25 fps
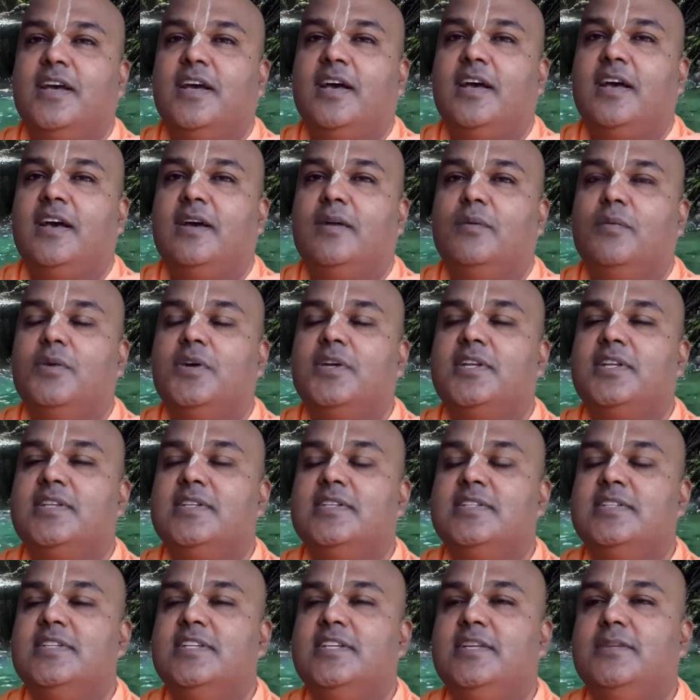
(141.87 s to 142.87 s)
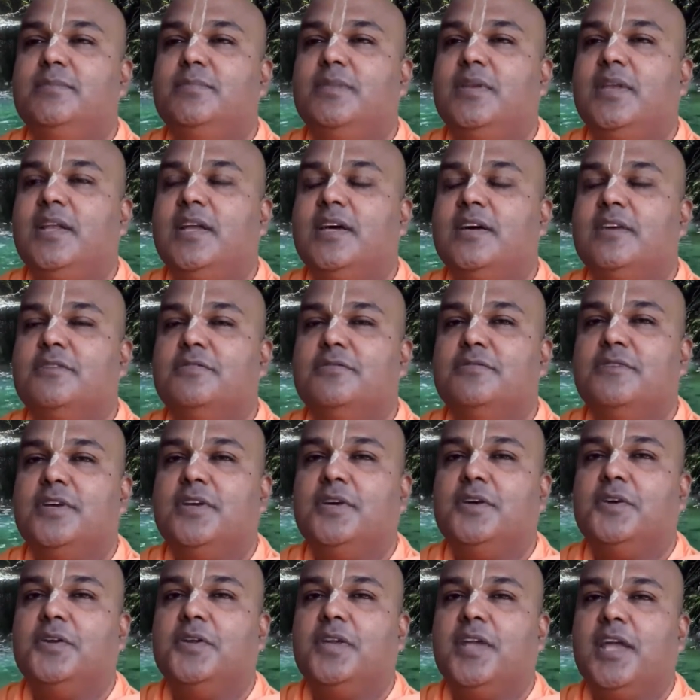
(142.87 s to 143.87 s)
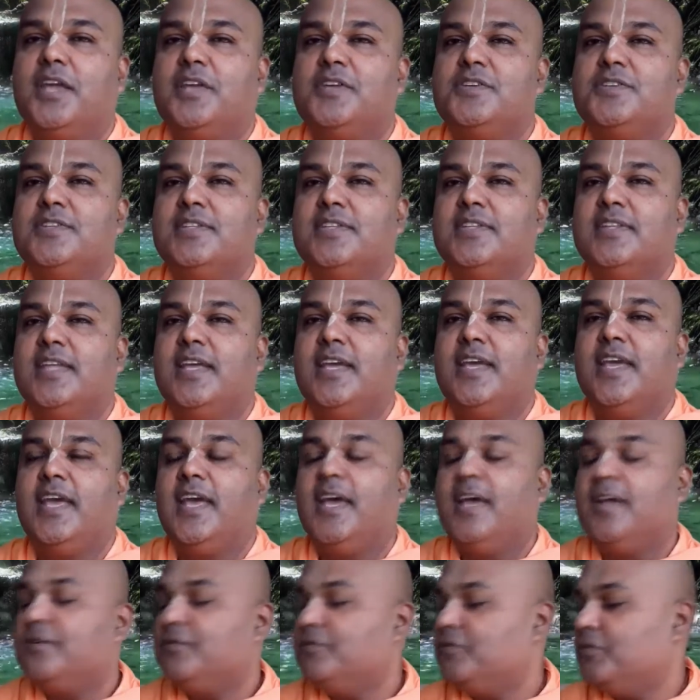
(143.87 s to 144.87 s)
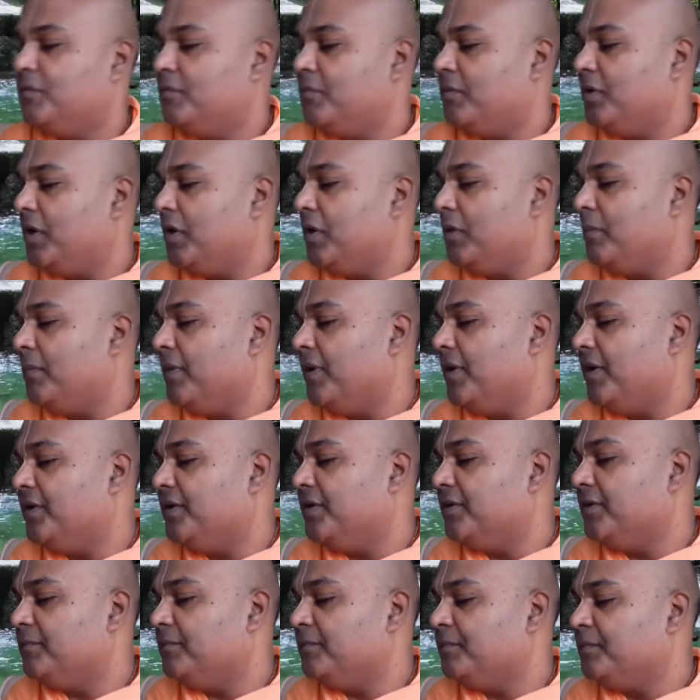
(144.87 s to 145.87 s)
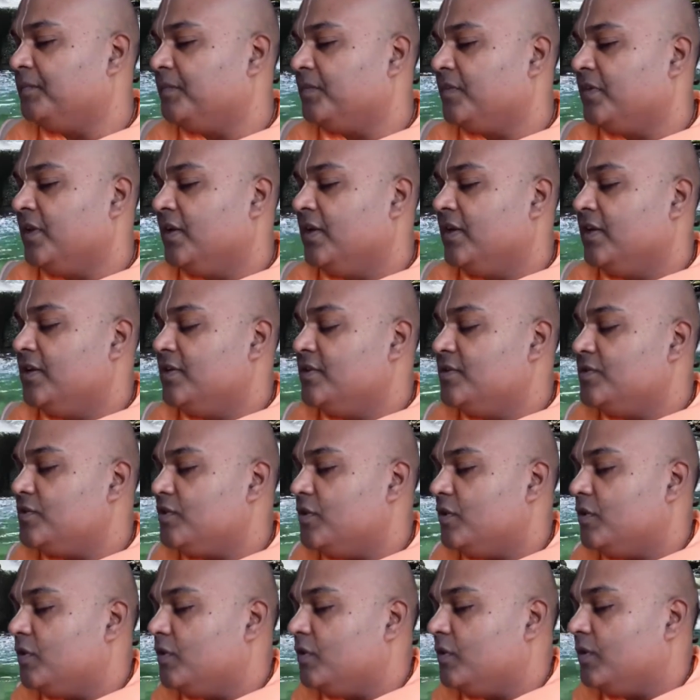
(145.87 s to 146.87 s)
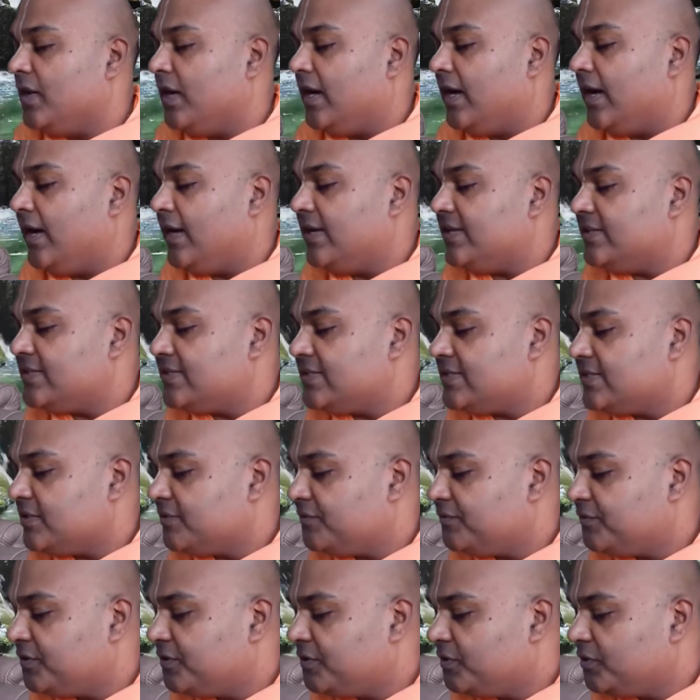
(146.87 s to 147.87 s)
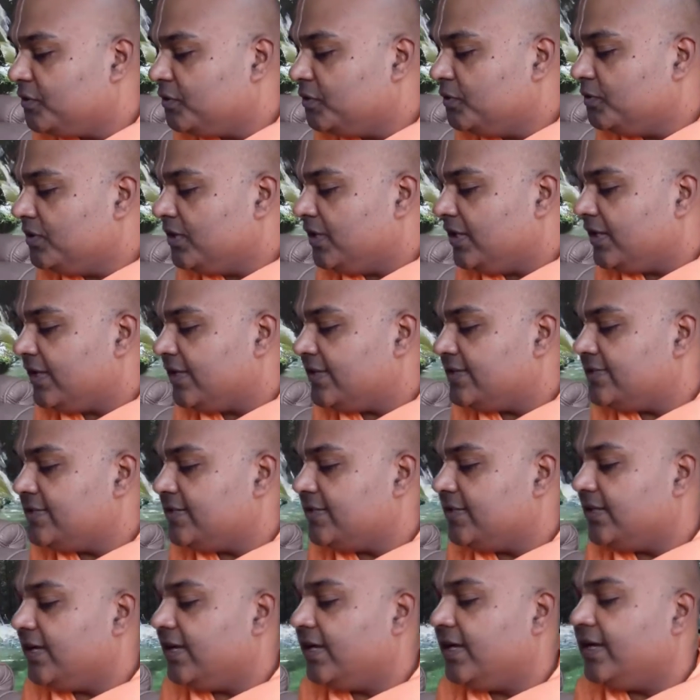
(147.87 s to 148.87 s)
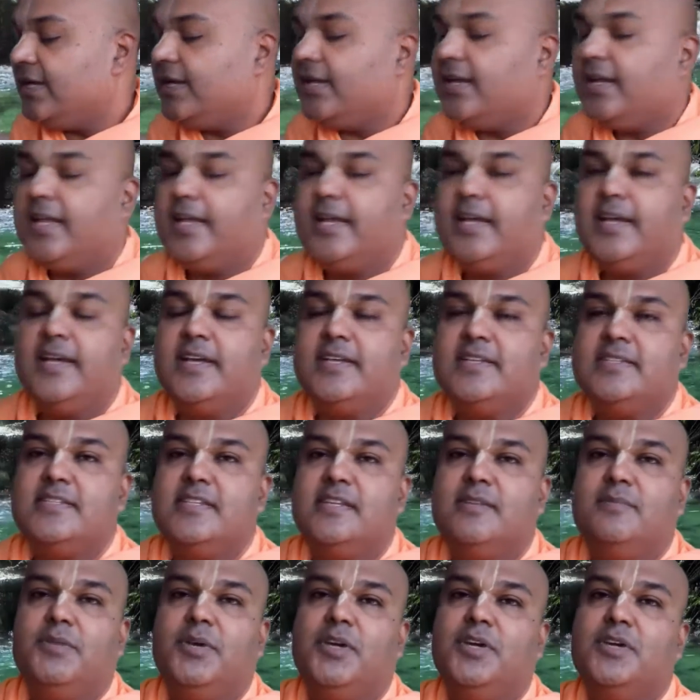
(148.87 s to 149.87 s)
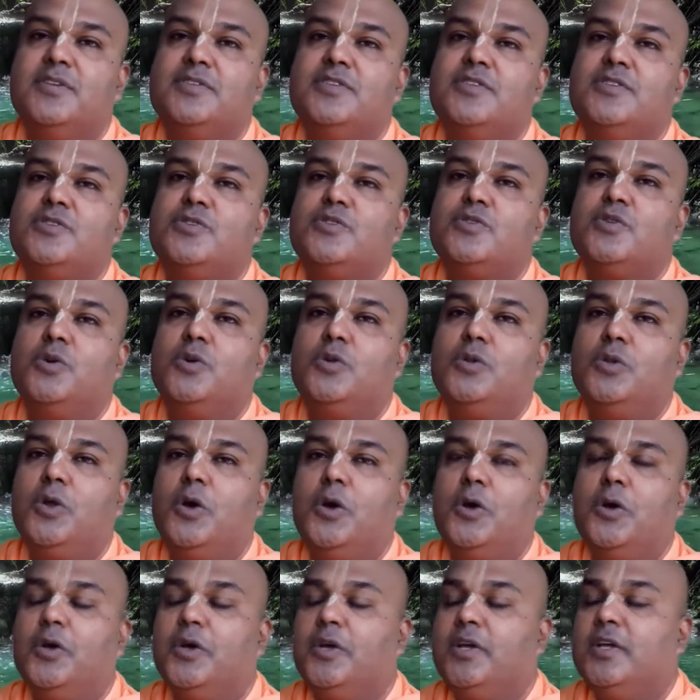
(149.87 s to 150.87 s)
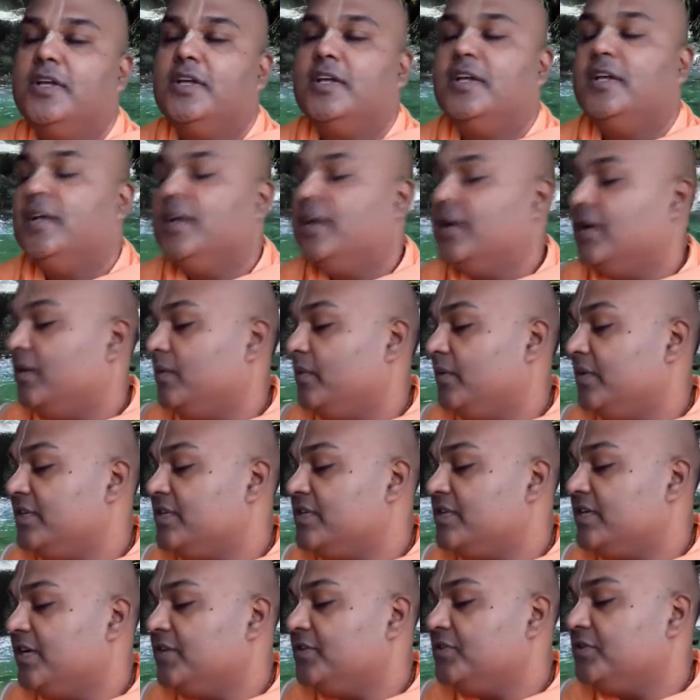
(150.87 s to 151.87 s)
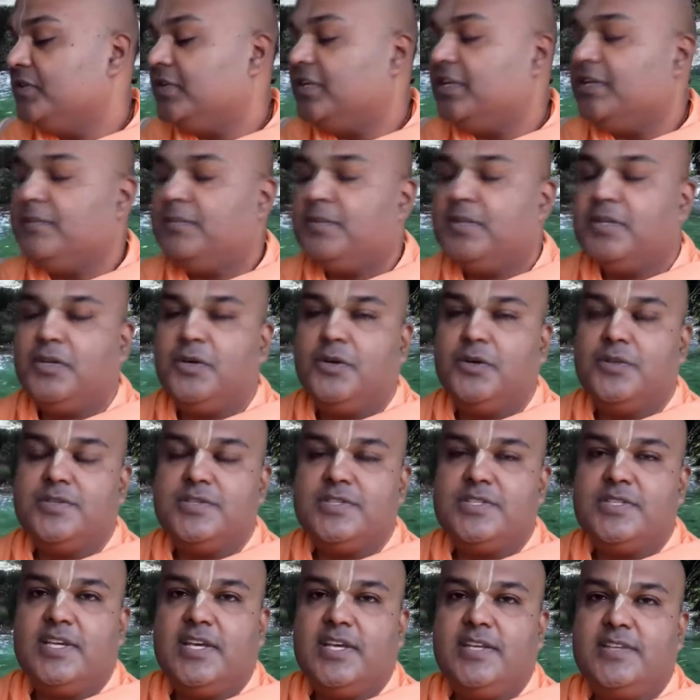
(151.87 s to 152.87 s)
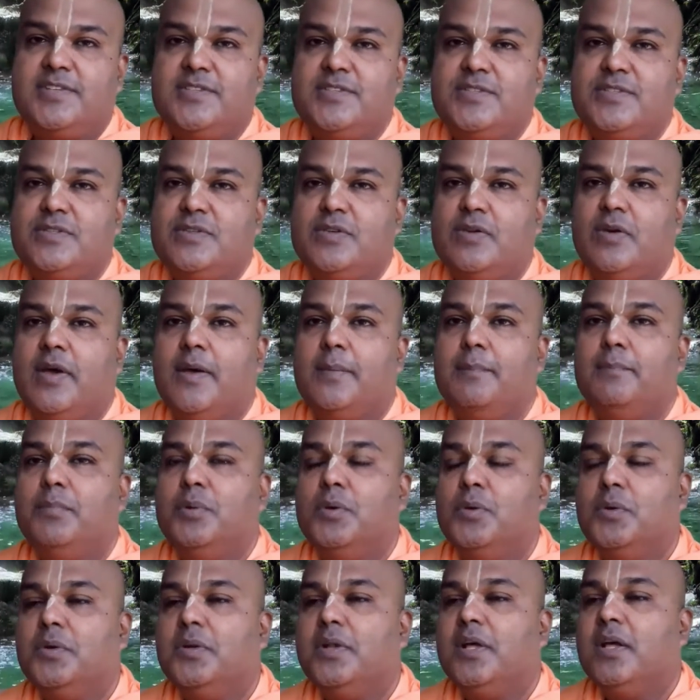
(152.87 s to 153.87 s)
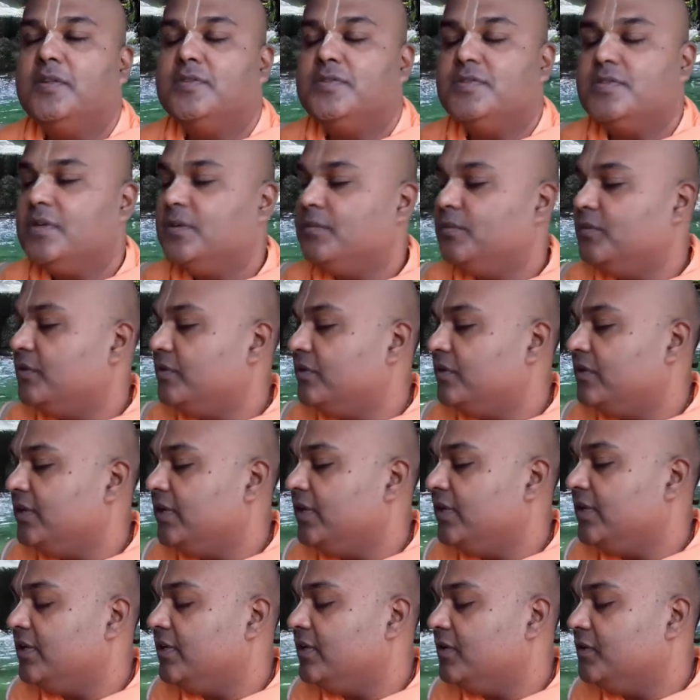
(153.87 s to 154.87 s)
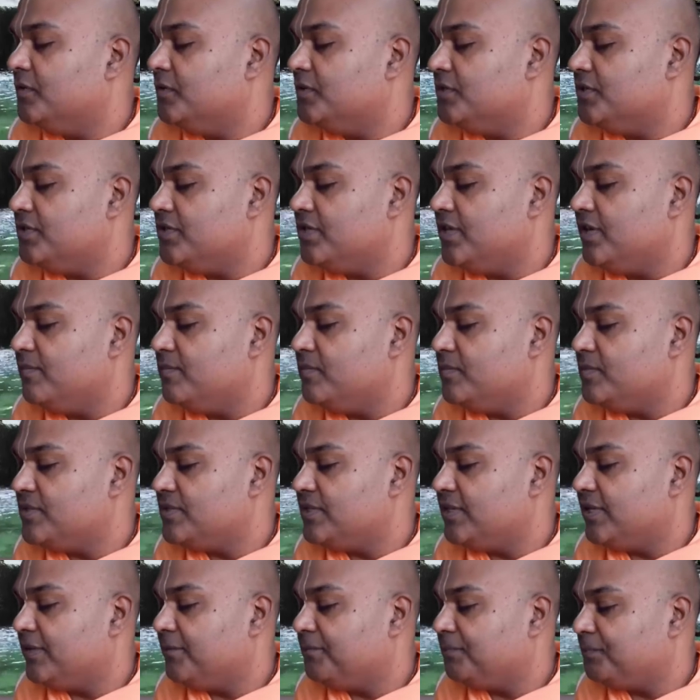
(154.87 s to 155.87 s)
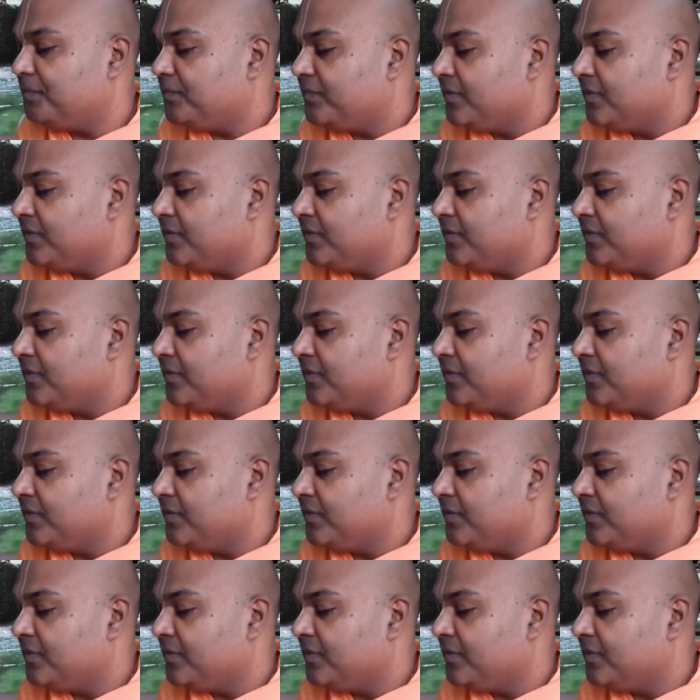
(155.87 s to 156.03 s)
What a deep love and connection they had for Prabhupada. So I sift through the letter, and like I said, because it's so long, we try to keep it concise. So I pulled out some really good gems here.